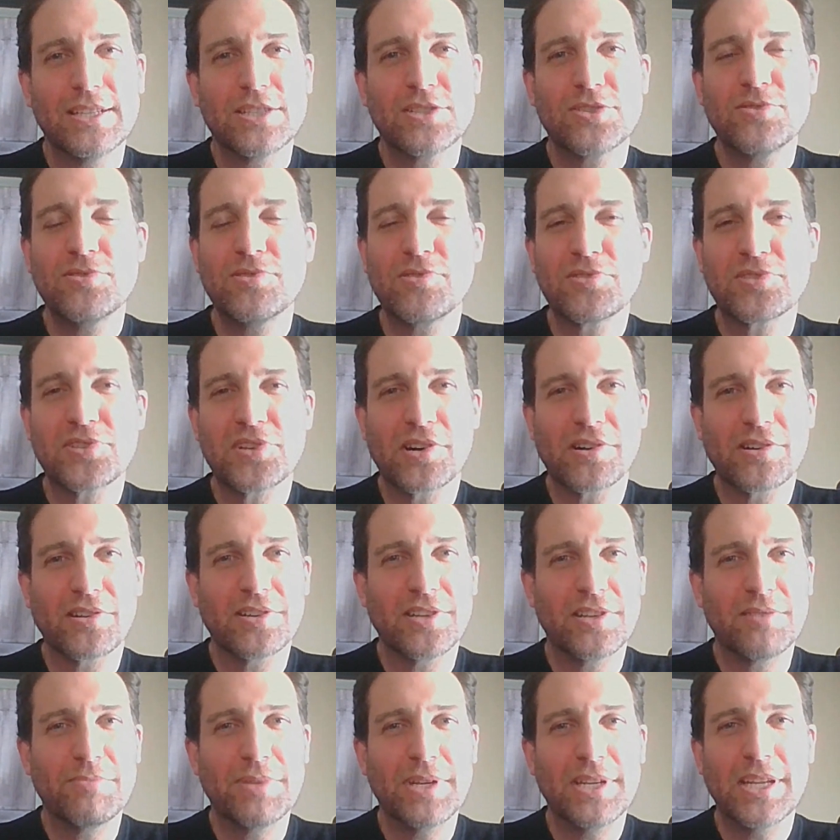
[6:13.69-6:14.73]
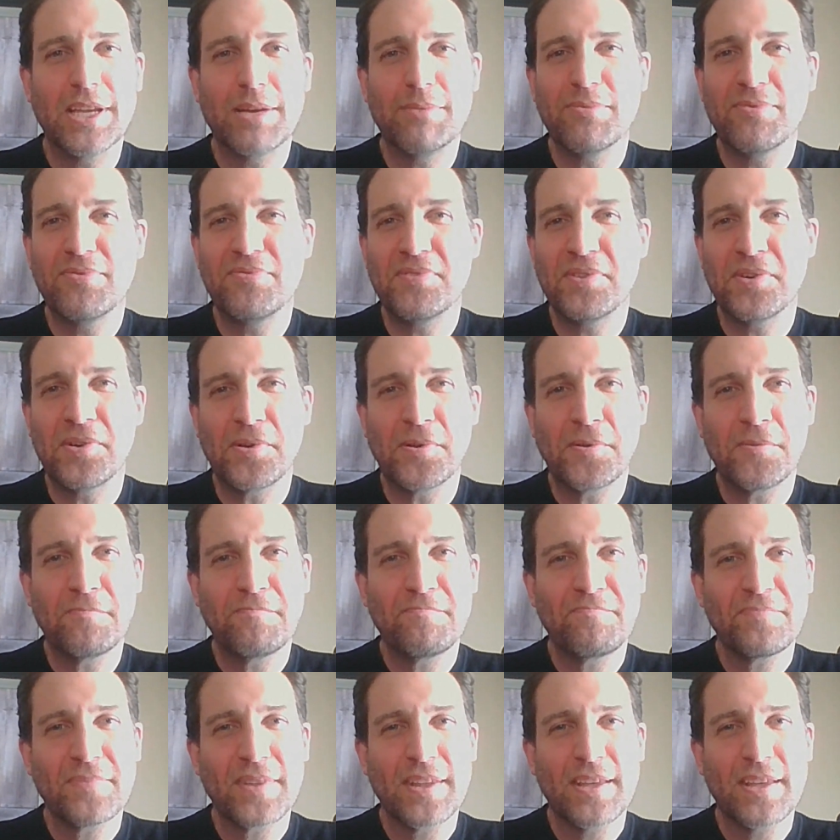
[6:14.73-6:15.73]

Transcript: 2 years younger than me, named Phil.